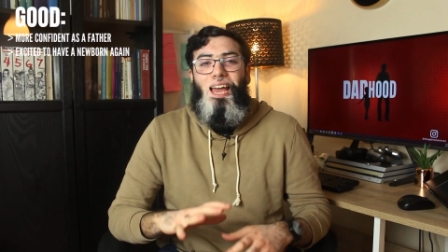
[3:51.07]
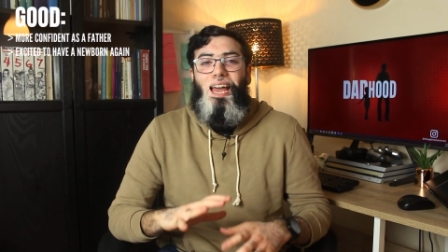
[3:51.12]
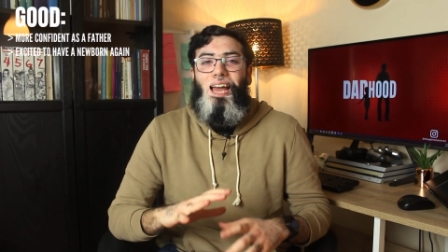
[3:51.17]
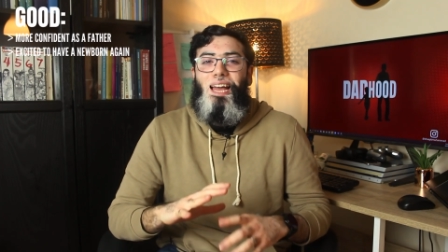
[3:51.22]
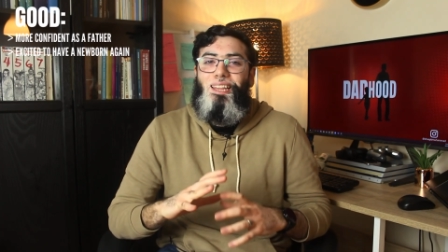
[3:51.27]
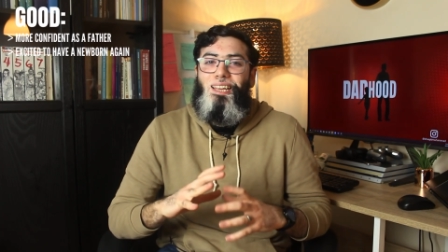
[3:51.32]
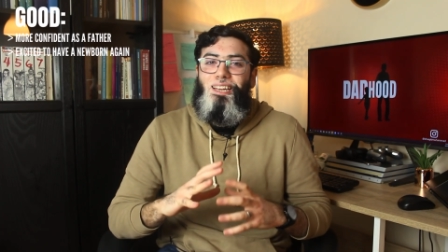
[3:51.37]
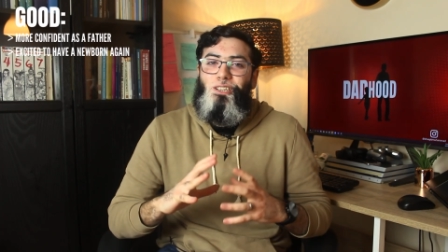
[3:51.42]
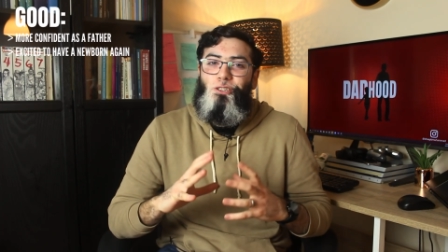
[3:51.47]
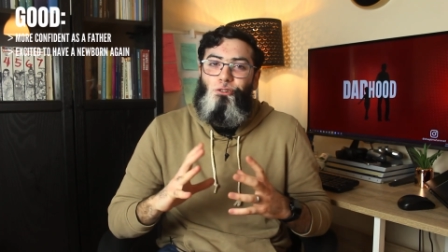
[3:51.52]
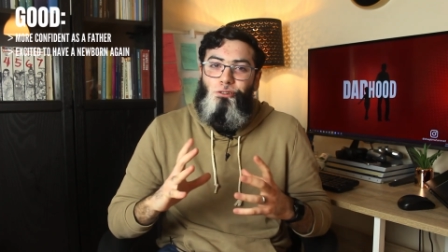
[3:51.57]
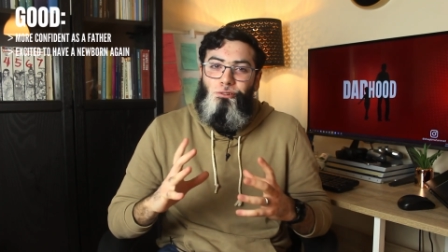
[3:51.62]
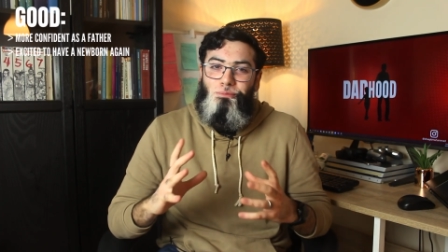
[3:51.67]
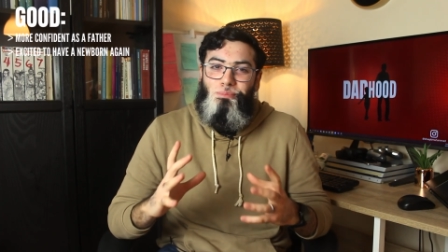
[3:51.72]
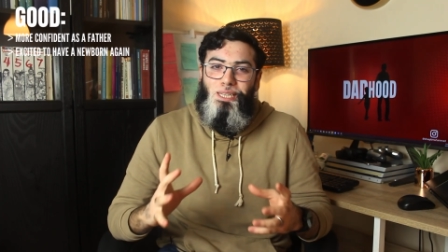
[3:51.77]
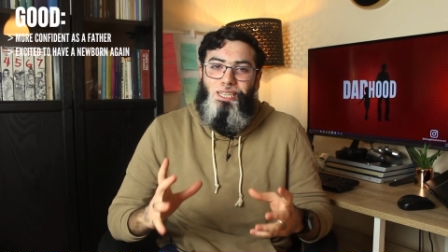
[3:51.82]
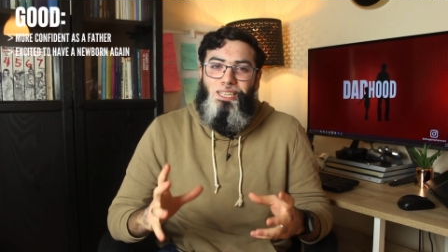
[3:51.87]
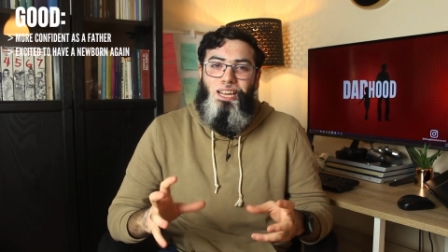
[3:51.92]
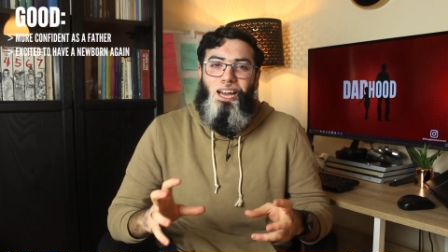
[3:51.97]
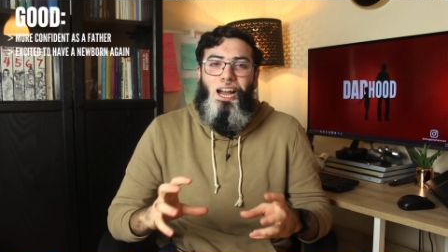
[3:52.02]
and that should
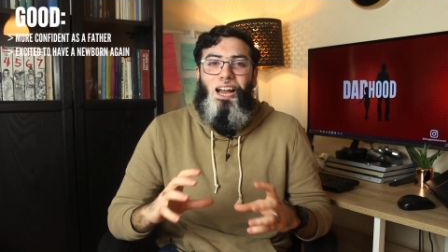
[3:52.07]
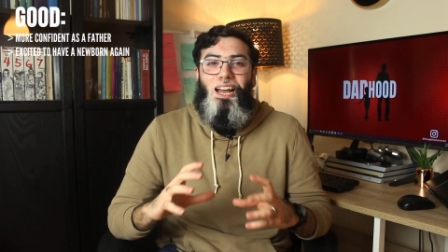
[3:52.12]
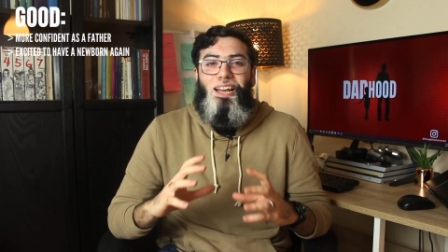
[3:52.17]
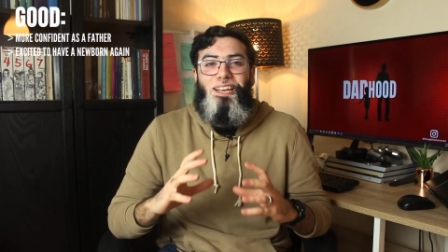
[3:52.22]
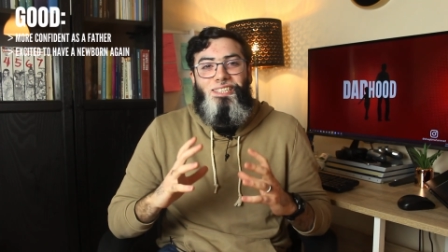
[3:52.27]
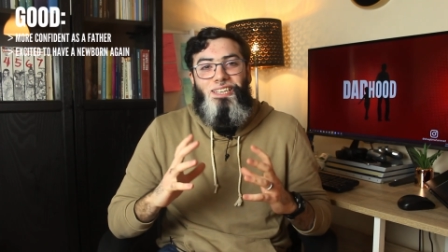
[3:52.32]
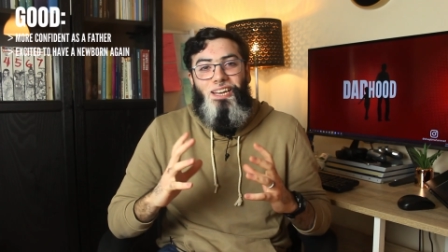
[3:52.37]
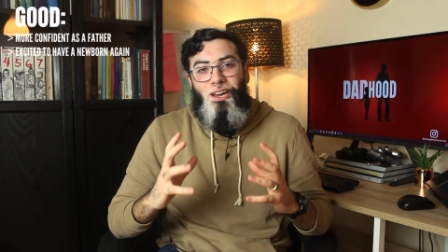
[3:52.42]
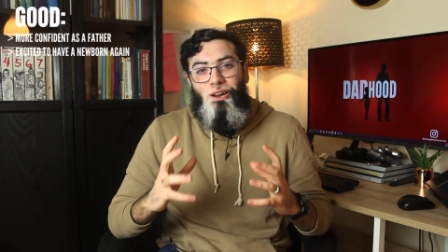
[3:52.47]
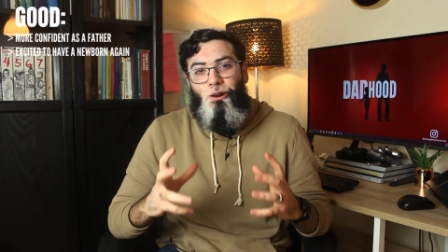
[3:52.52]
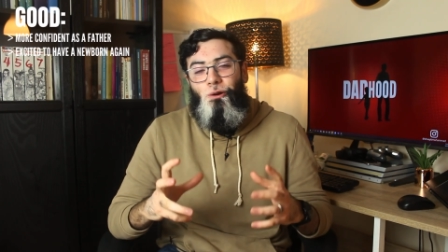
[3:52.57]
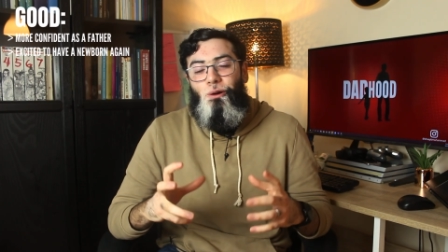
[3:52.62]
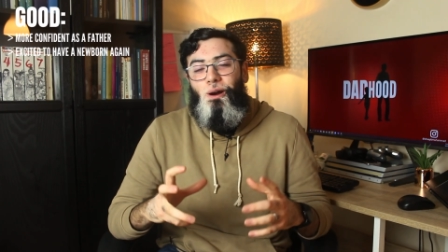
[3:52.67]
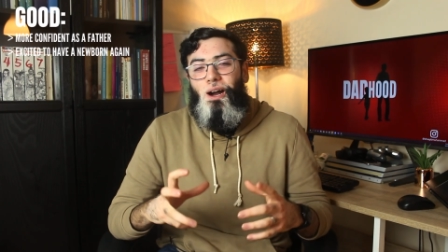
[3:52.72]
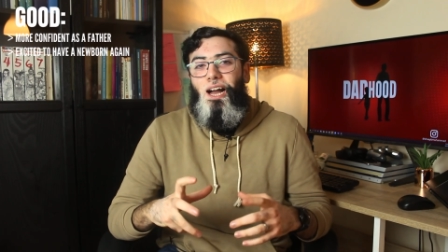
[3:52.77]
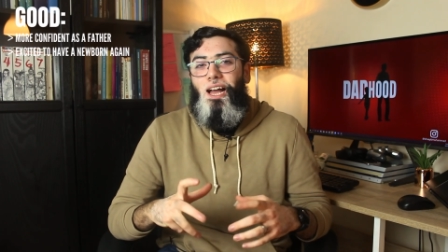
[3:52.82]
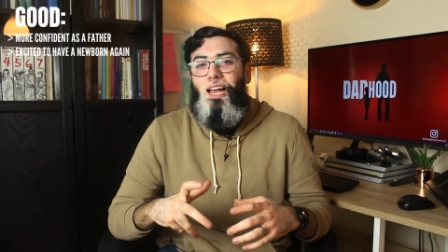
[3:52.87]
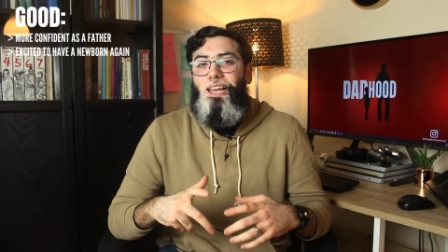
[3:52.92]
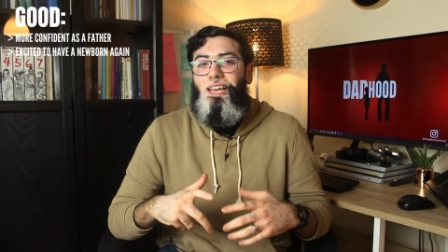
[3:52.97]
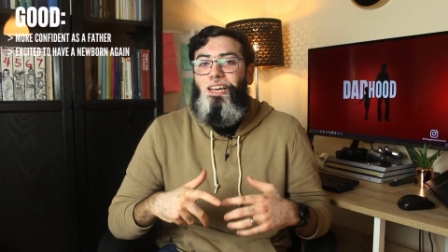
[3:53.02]
be nice and
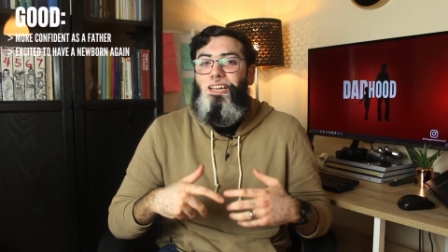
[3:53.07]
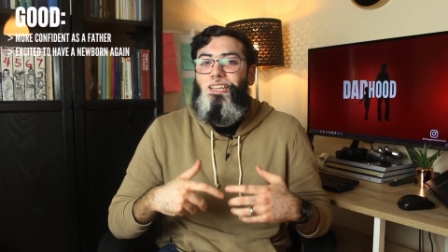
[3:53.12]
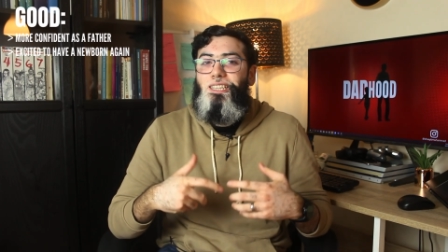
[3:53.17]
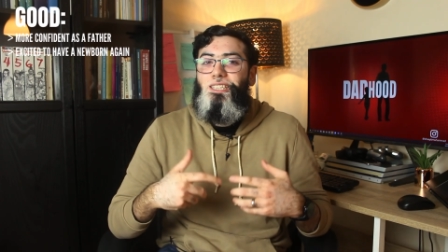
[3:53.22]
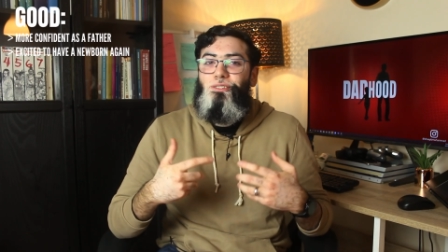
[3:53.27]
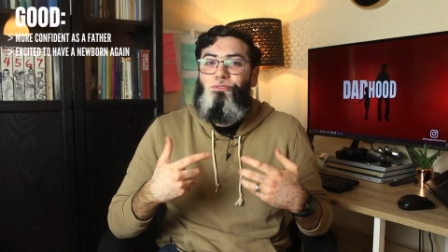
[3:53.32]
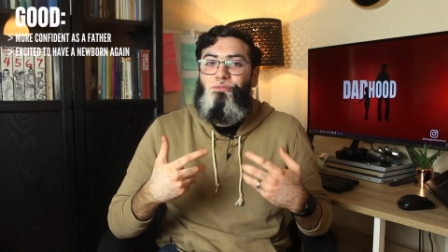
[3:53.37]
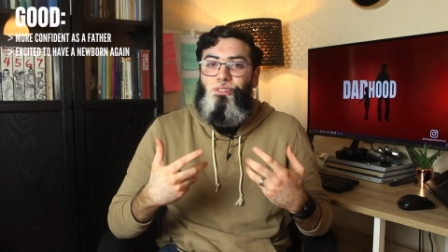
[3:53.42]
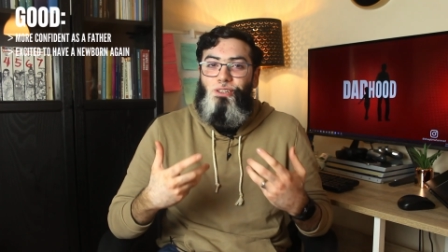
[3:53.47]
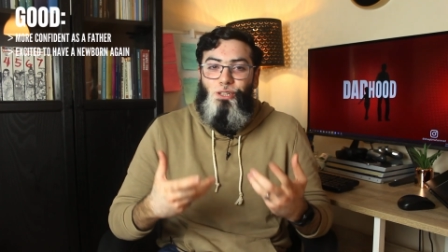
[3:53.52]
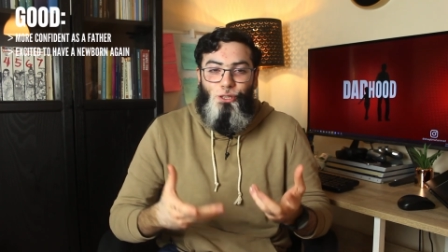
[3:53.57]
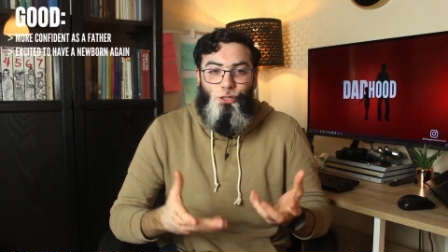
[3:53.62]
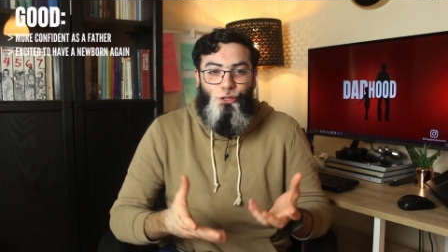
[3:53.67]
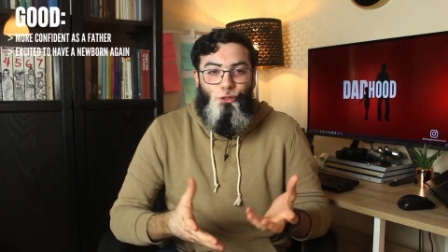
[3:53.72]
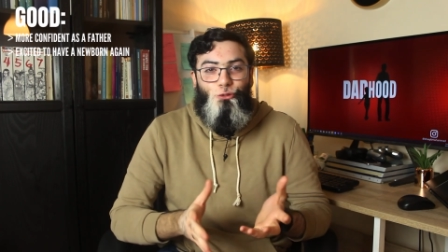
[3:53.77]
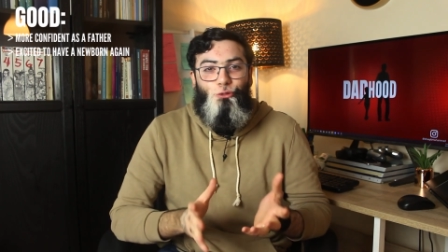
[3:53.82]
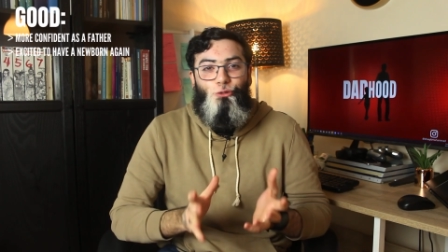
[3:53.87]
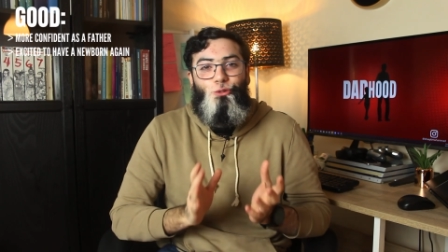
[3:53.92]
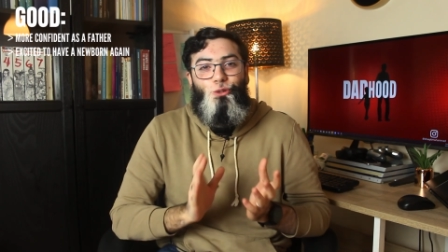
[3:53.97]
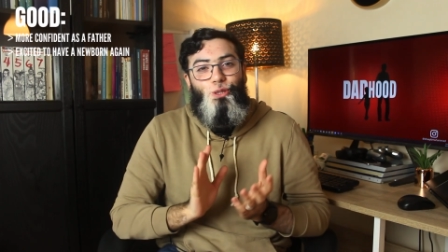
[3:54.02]
quiet and very
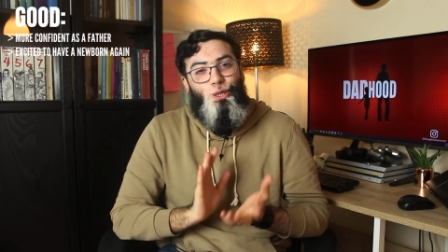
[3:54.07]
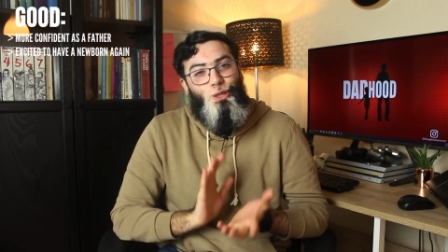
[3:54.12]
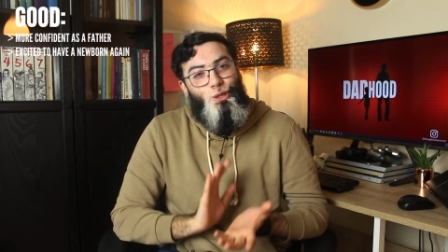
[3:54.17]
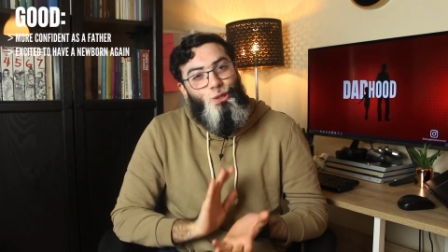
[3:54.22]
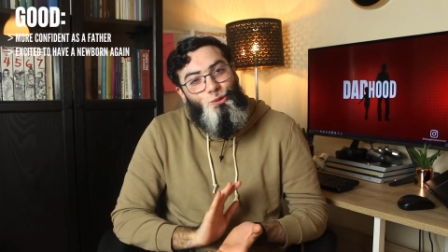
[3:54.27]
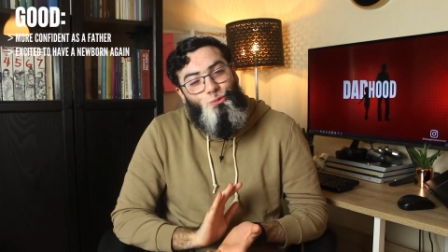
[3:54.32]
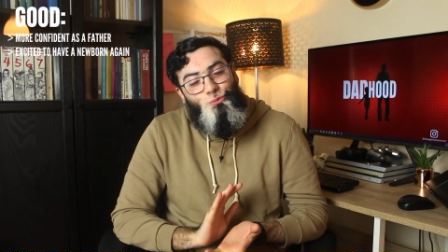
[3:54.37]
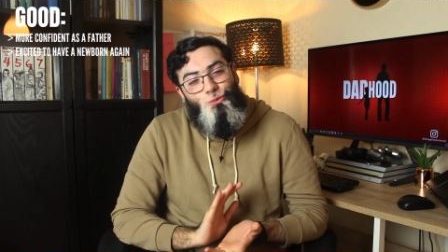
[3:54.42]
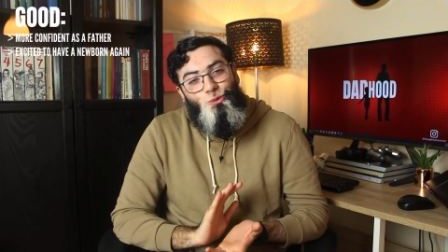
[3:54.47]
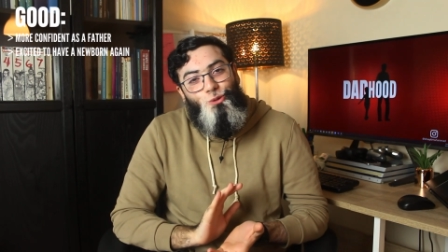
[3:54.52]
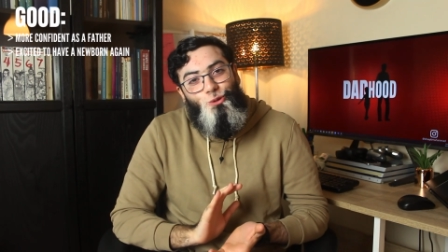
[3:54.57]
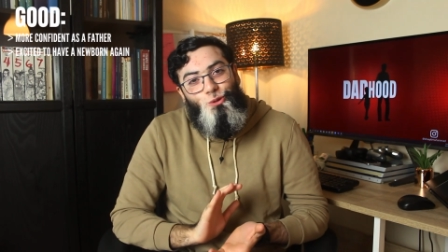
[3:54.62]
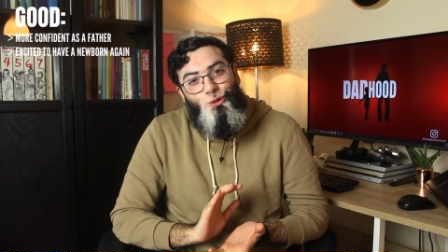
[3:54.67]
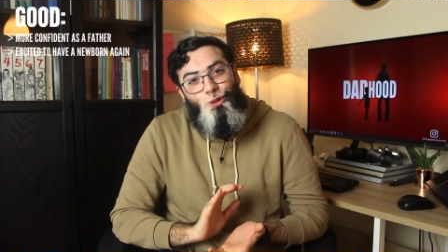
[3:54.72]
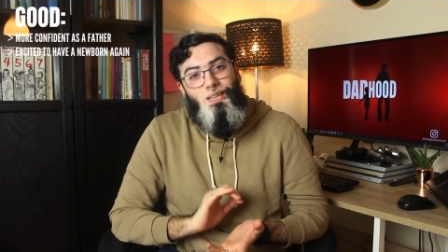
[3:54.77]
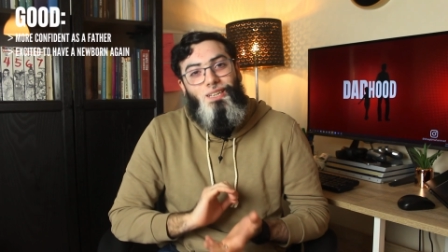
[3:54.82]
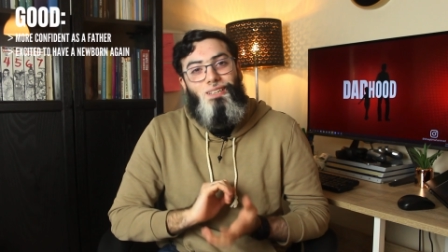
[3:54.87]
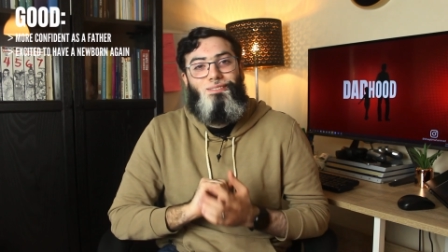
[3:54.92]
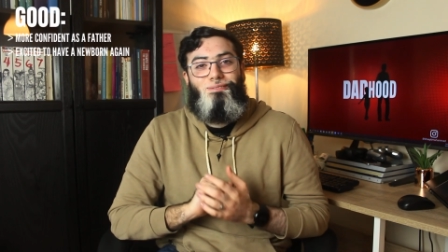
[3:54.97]
cute and small.